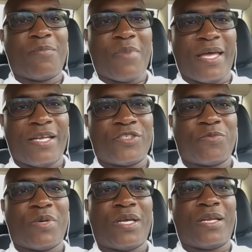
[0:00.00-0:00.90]

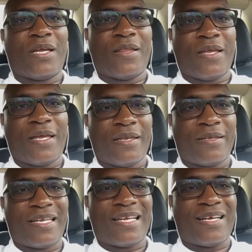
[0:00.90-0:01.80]
management, and
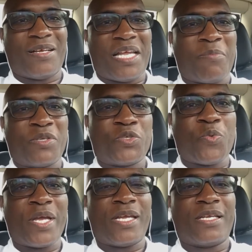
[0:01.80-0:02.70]
then in
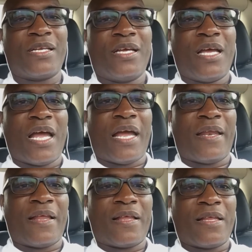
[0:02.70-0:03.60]
between.
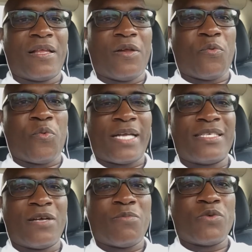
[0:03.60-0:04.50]
And what I
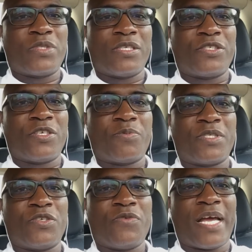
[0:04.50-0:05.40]
tell most
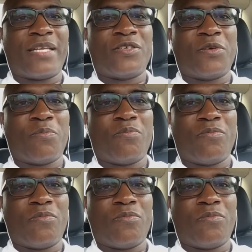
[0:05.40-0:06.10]
dealerships is you got to